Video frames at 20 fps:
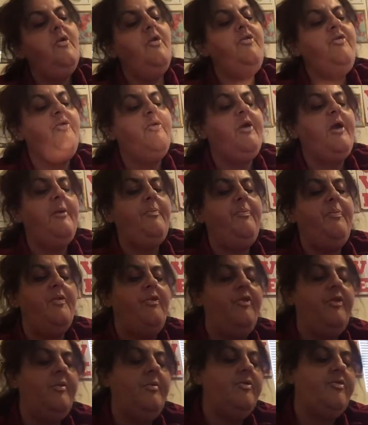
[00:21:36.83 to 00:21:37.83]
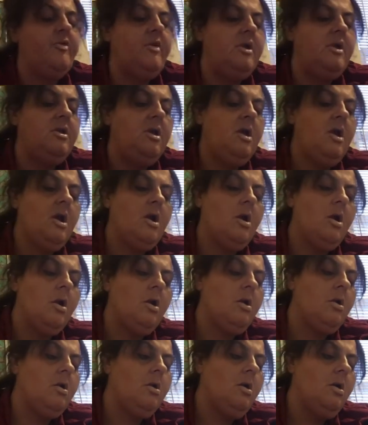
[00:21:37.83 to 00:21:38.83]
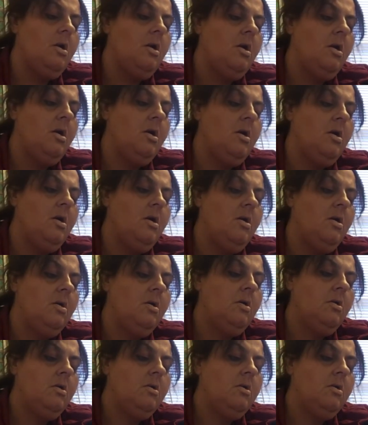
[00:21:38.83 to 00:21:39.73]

let's skip and see what's in here. Uh,